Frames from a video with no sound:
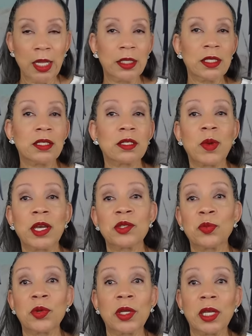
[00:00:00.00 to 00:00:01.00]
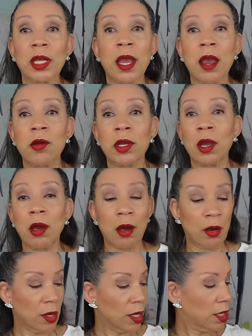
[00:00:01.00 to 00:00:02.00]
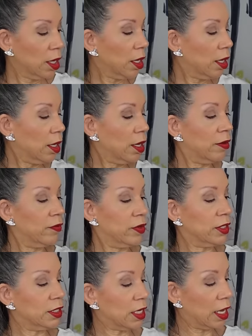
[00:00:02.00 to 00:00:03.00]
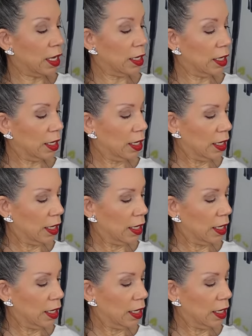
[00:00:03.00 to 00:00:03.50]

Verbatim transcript: This is my spring carry-all every day.